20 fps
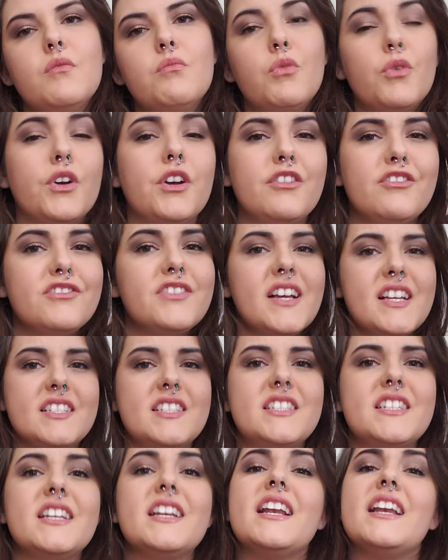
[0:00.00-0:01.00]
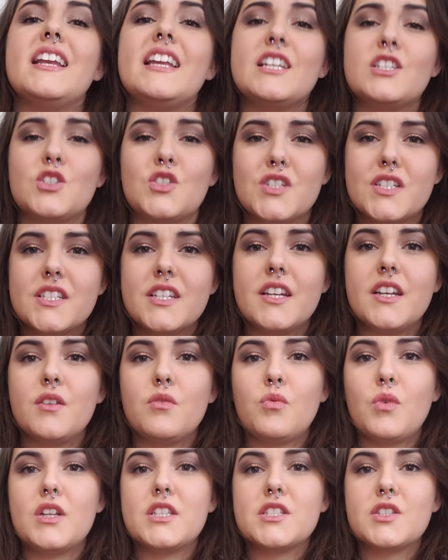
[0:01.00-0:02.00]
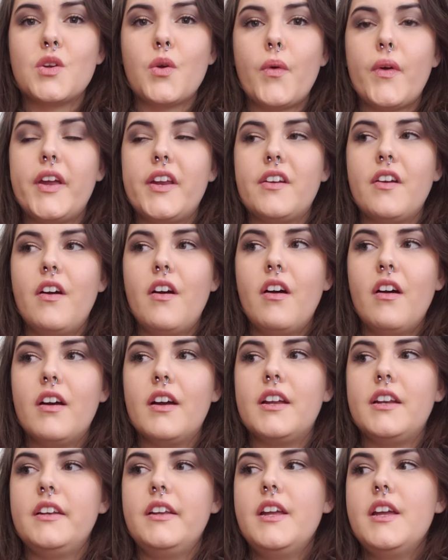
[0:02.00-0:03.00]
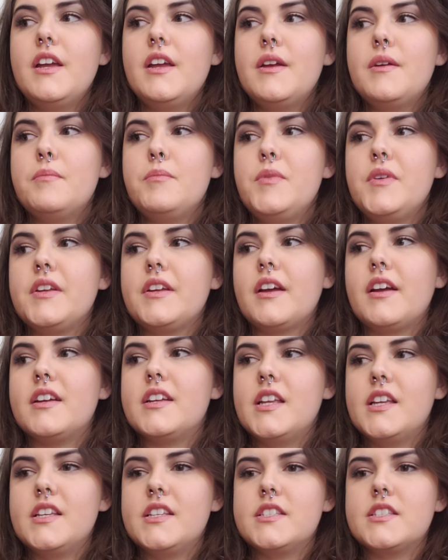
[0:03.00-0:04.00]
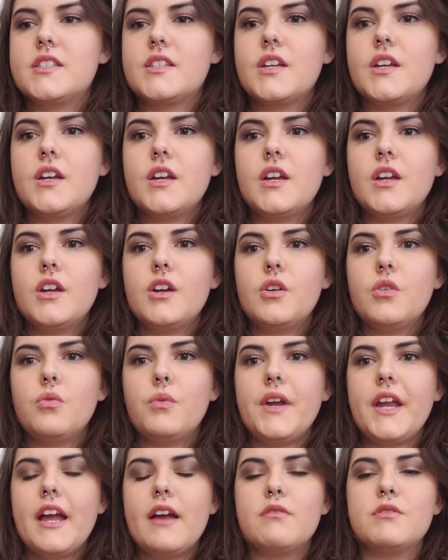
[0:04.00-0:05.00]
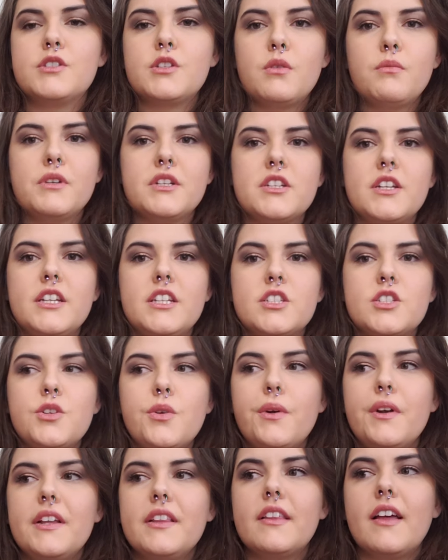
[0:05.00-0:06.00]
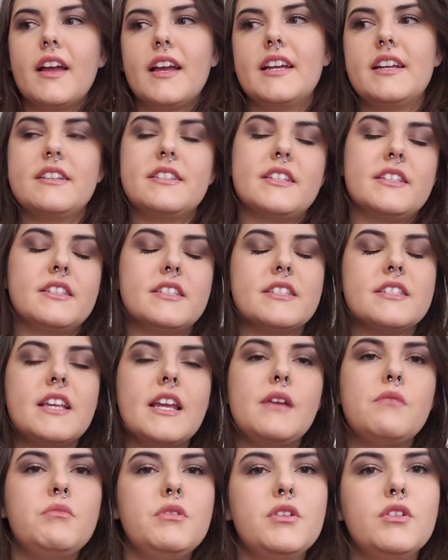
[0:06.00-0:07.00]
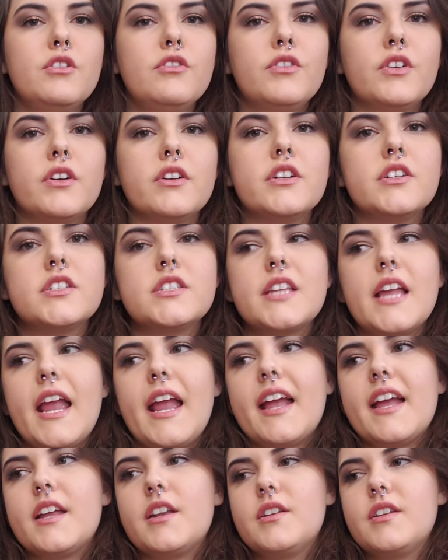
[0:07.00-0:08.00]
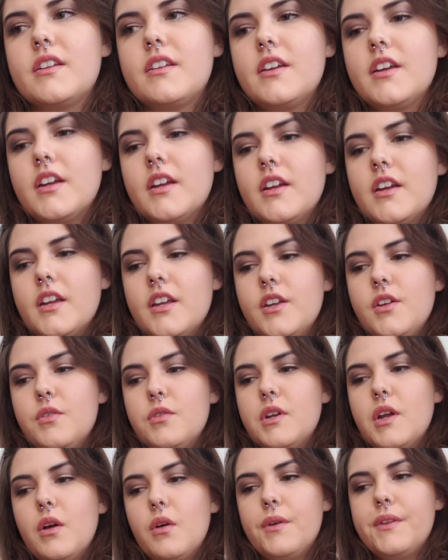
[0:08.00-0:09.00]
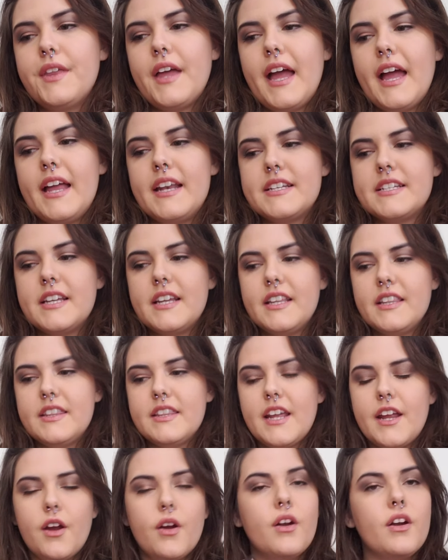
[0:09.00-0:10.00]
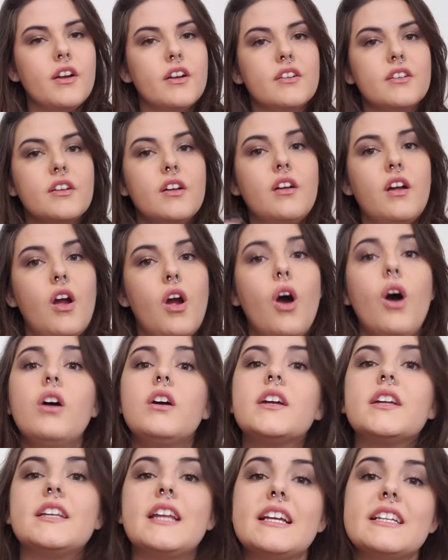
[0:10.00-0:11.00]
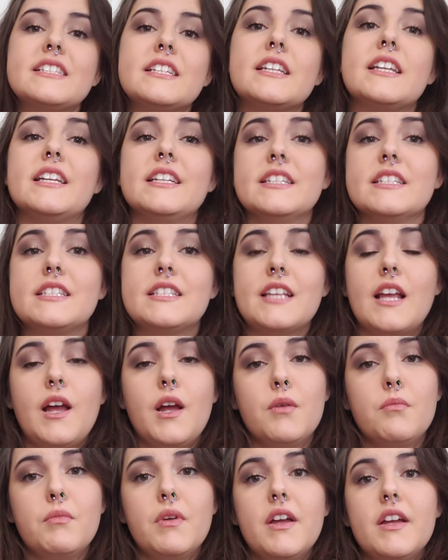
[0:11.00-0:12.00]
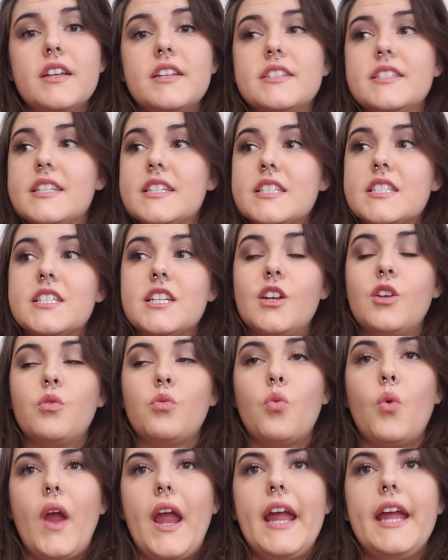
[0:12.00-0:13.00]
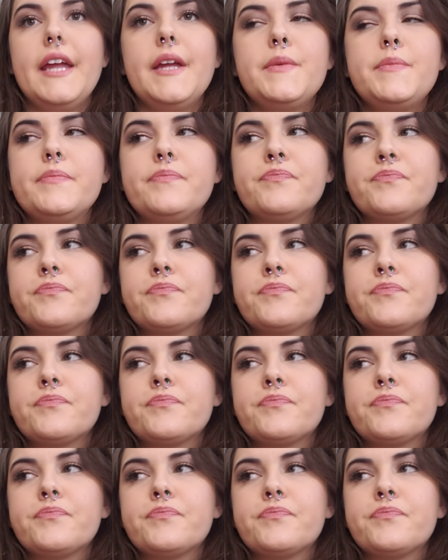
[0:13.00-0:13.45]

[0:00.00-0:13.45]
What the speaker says: more invested and interested in what's going on, because we have so many storylines in the same universe, and you know that they are all connected in some distant way,